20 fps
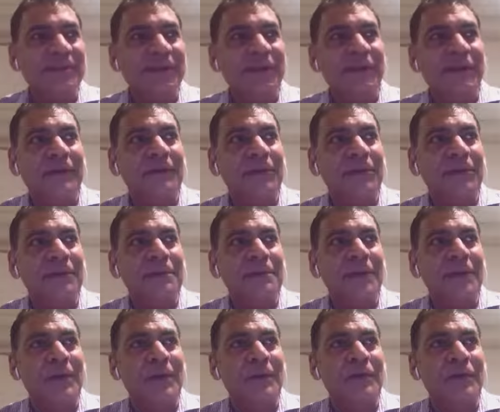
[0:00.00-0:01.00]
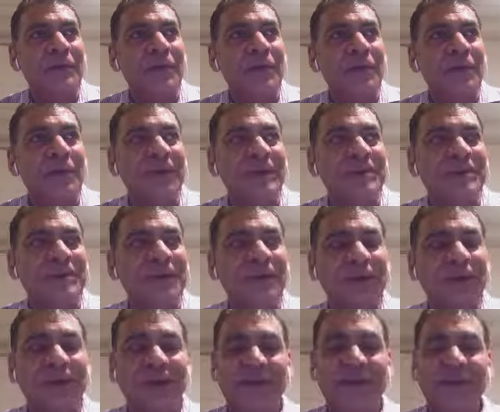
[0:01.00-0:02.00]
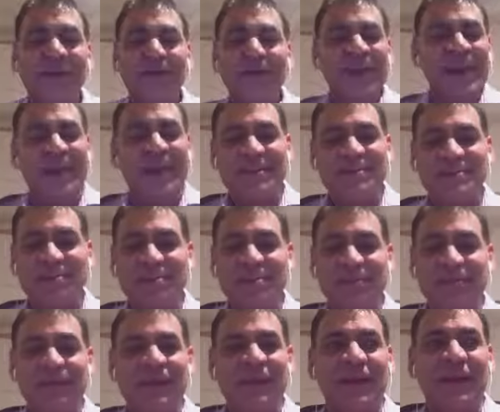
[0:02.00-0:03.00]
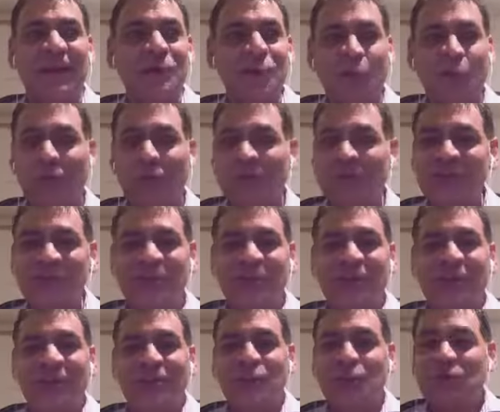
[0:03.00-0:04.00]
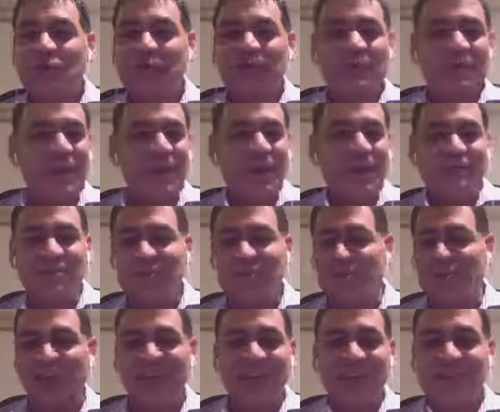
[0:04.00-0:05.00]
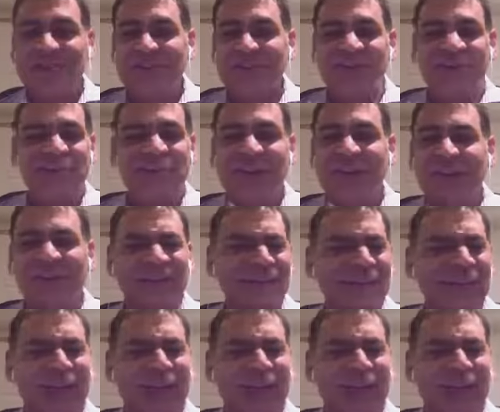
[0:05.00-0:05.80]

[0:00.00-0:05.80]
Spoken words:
Lara, about a month ago, and I said, Lara, let me ask you something. I noticed you sometimes change the checklist.